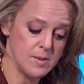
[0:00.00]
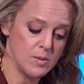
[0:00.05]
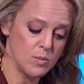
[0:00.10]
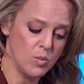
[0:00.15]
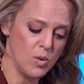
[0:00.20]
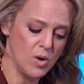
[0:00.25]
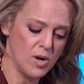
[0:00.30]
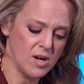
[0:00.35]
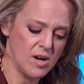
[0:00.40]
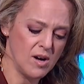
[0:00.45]
I mean,
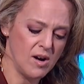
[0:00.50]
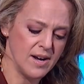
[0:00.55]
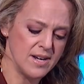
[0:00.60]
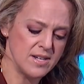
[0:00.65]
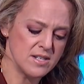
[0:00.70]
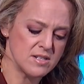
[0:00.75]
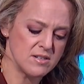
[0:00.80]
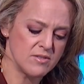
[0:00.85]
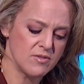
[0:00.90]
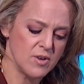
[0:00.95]
what
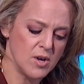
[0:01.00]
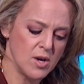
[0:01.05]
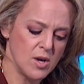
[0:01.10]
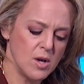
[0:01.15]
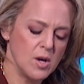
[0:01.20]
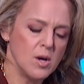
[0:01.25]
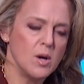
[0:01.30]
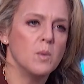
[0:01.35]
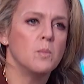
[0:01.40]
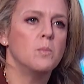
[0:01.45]
kind of
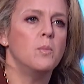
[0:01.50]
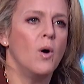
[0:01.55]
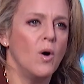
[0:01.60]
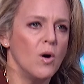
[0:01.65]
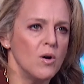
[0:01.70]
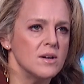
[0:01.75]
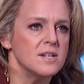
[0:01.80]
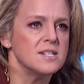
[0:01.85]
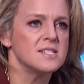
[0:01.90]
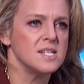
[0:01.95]

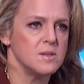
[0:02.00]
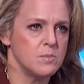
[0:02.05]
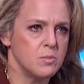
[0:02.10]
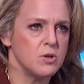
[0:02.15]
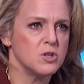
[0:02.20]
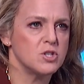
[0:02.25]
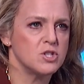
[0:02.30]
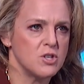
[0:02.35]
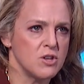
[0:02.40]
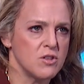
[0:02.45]
policy
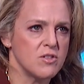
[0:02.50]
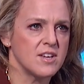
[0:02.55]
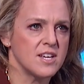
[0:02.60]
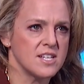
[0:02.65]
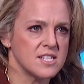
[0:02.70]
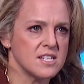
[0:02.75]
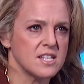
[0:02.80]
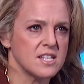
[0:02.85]
push do you think